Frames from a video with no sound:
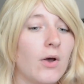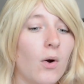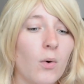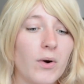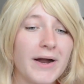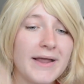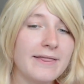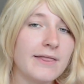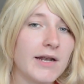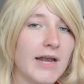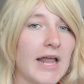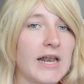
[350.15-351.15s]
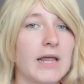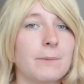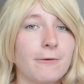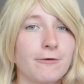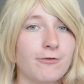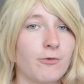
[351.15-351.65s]
or in the netting
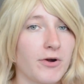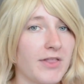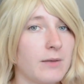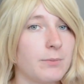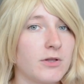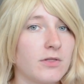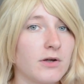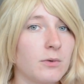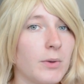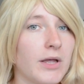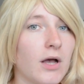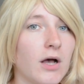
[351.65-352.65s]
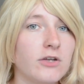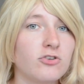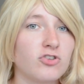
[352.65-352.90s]
before they put their wig on,